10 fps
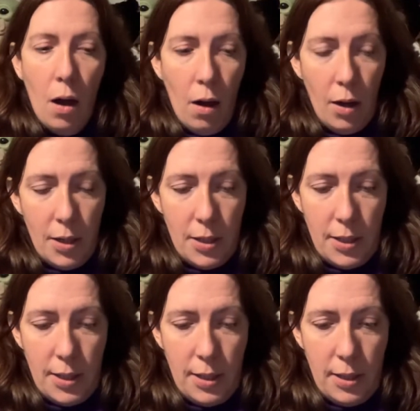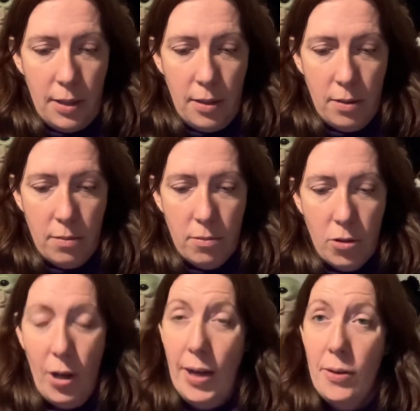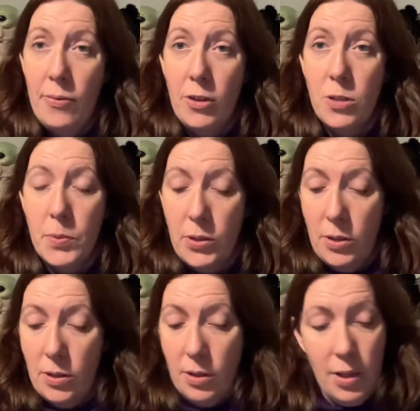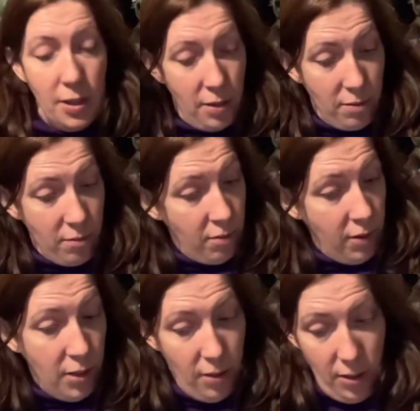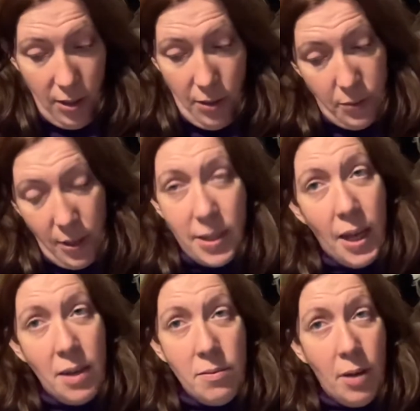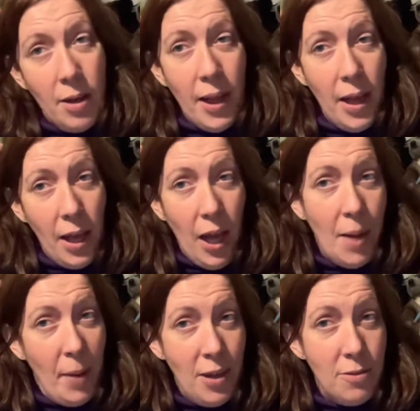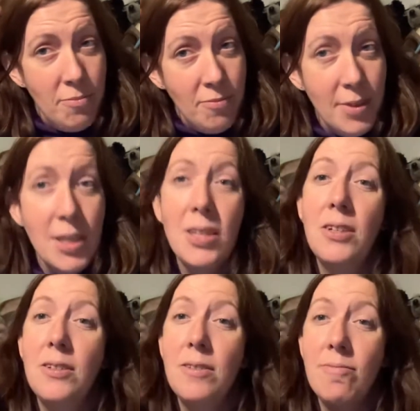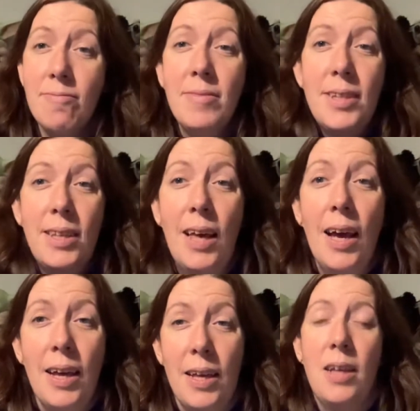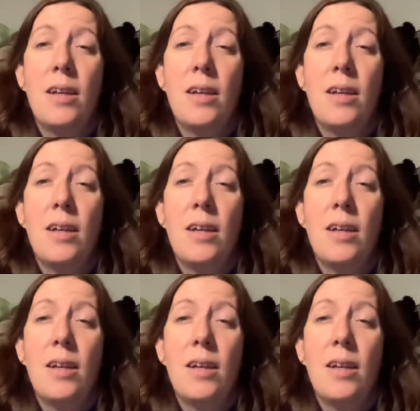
I got out of hospital and it was like, yeah, okay, I'm out, that's good, yay.